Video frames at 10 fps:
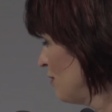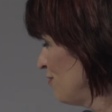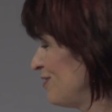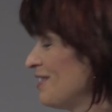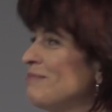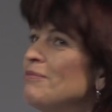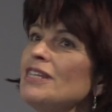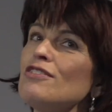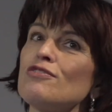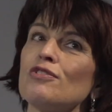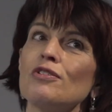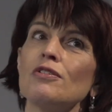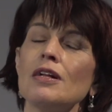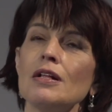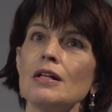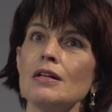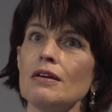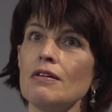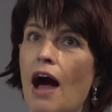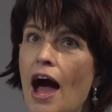with the minister,
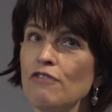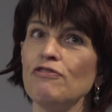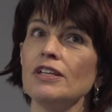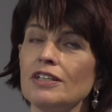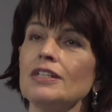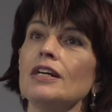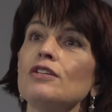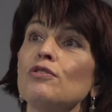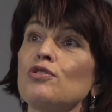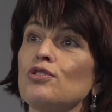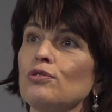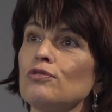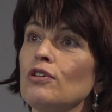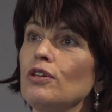I think here you should